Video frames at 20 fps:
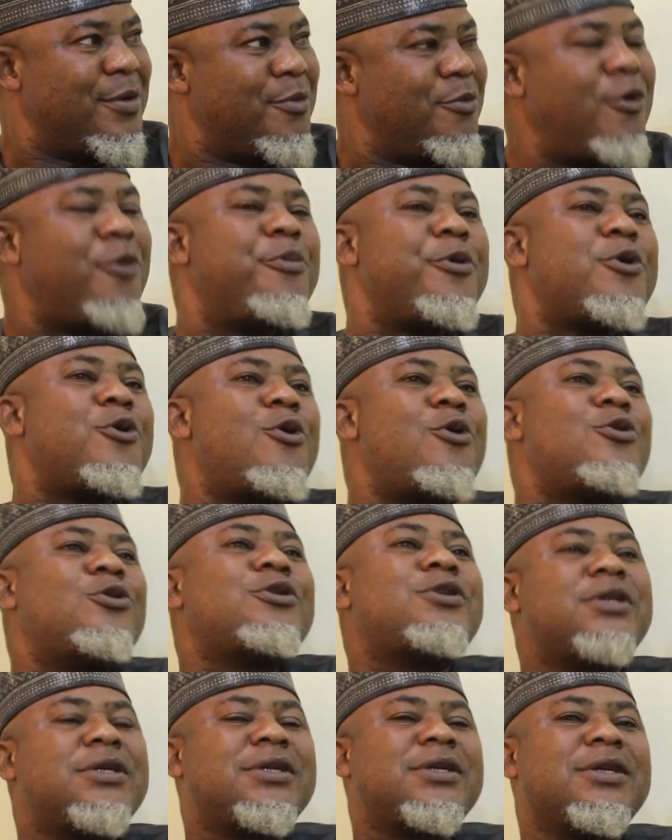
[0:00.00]
But
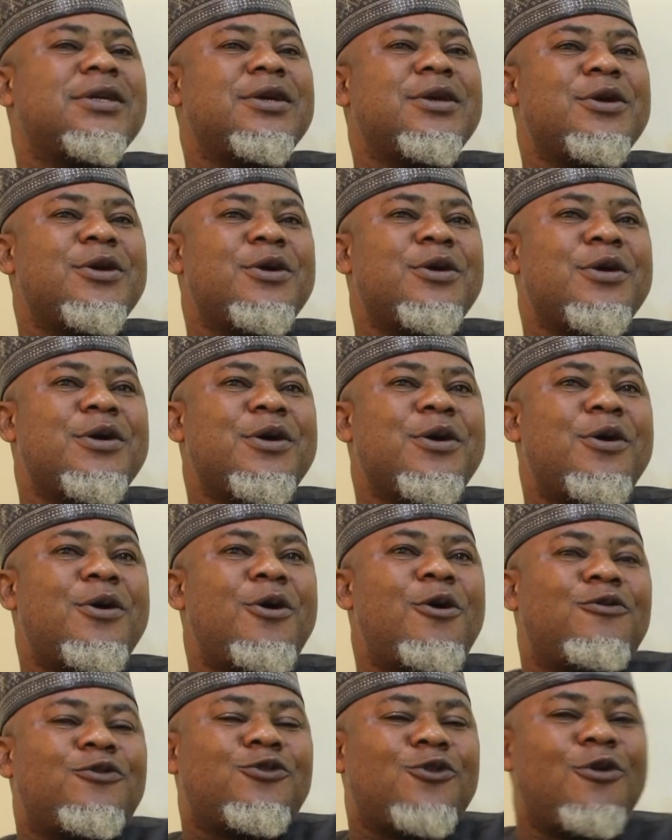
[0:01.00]
because
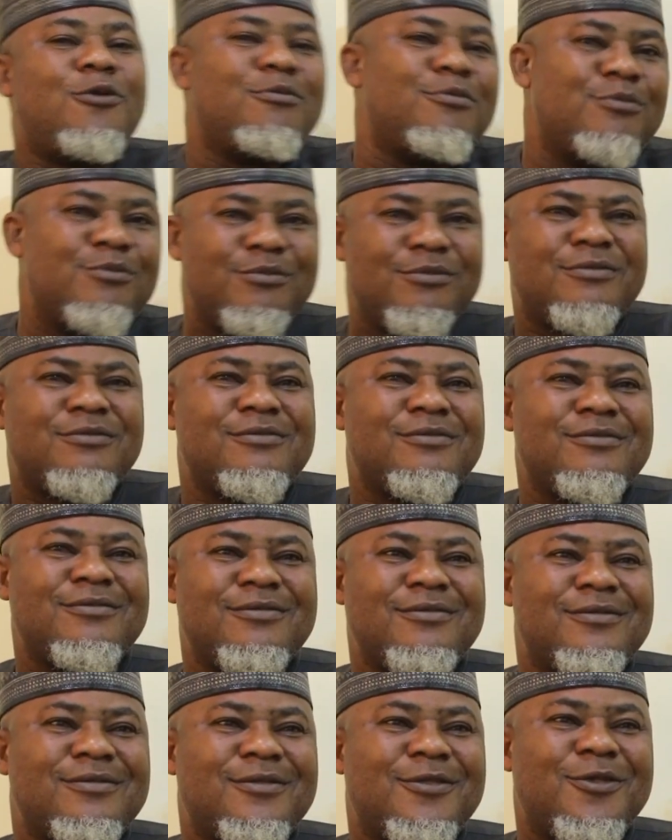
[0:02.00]
of some
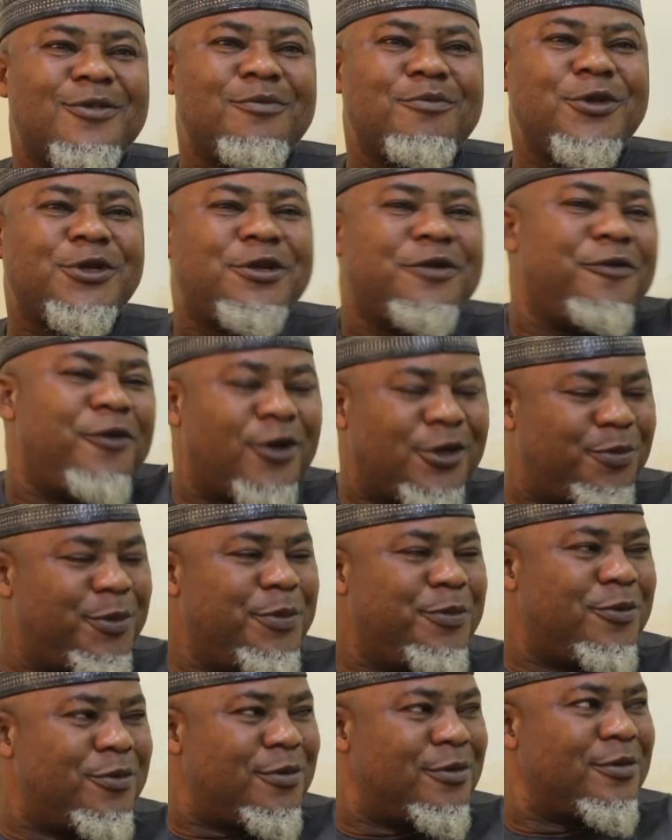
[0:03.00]
mischievous
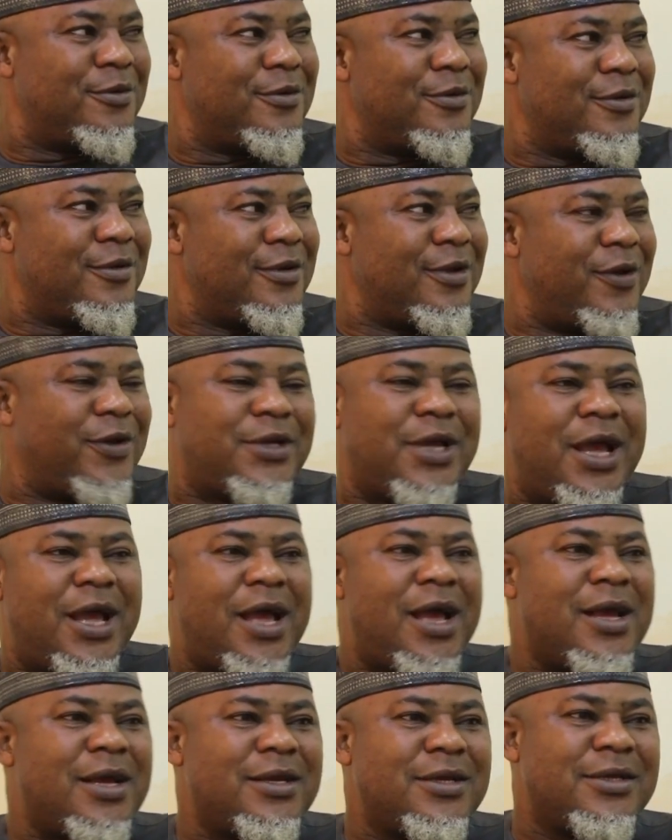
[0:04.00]
people, you
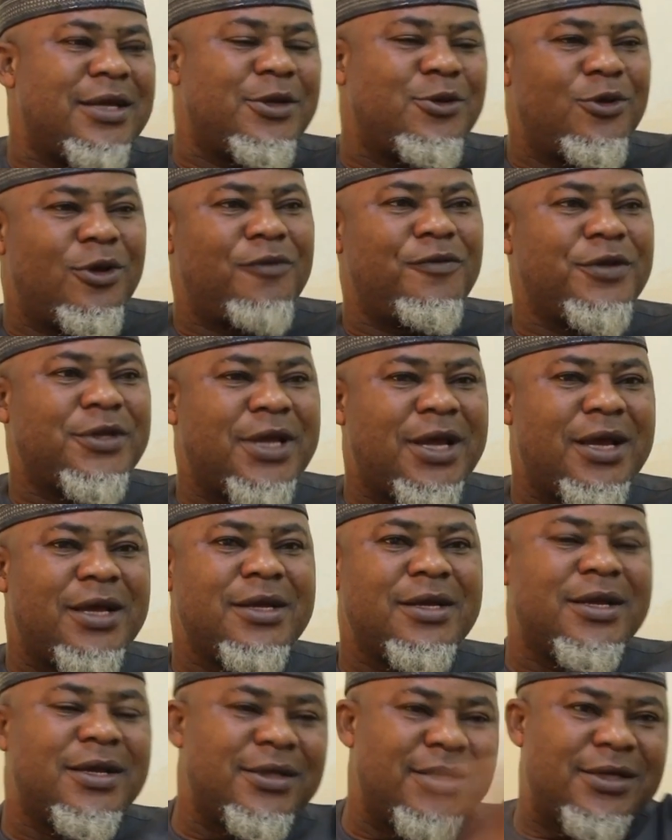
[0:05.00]
say, it's a junior officer,
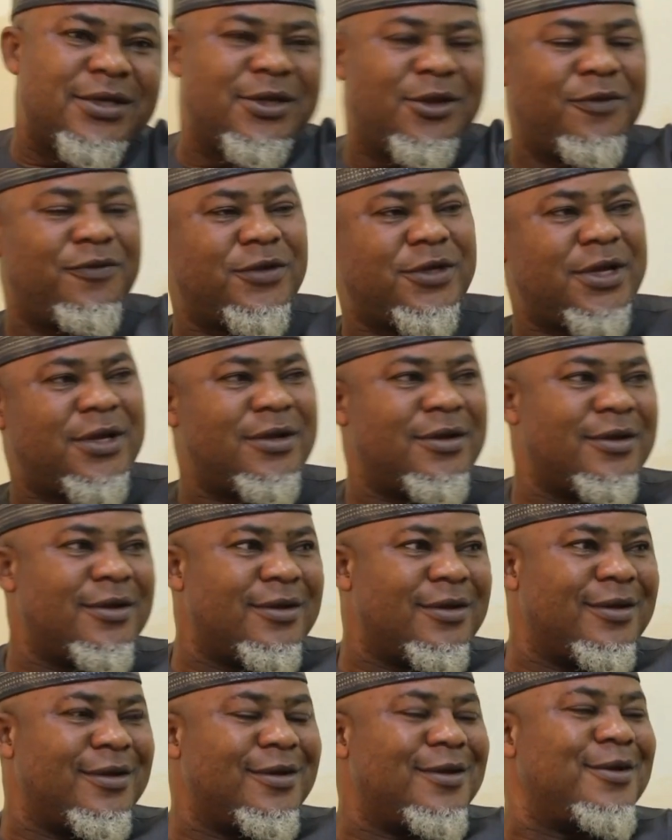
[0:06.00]
it's a senior officer.
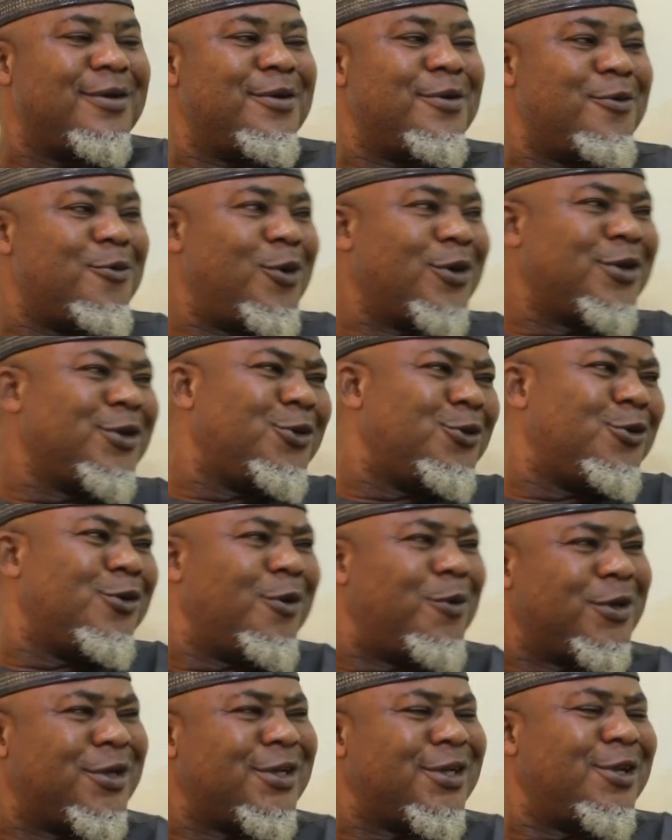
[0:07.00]
What is junior?
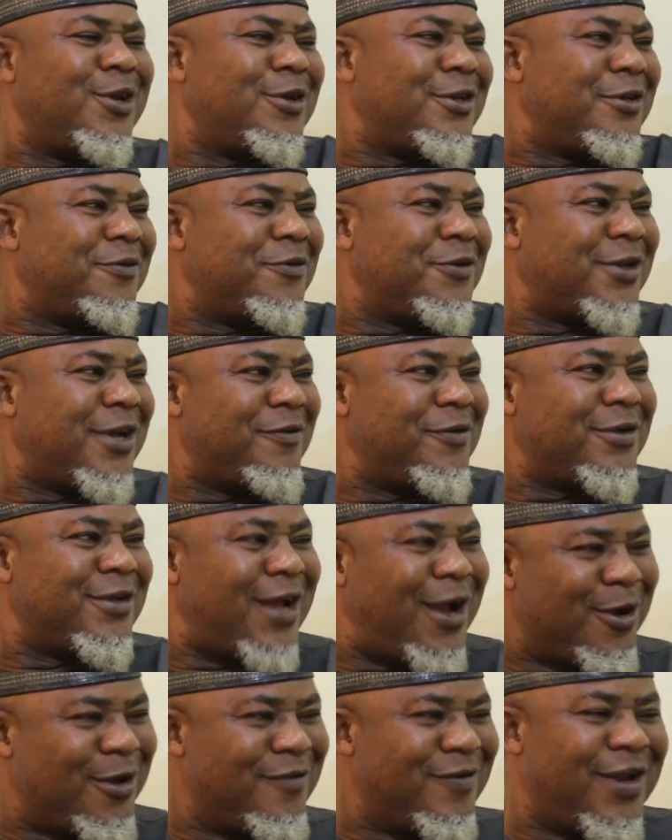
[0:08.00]
What is senior in civil service?
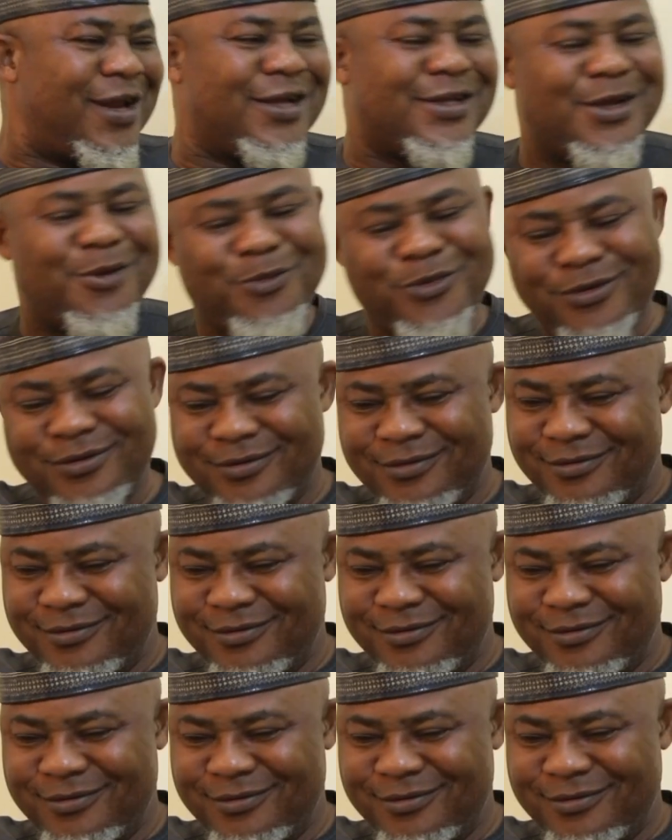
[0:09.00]
I'll give an example.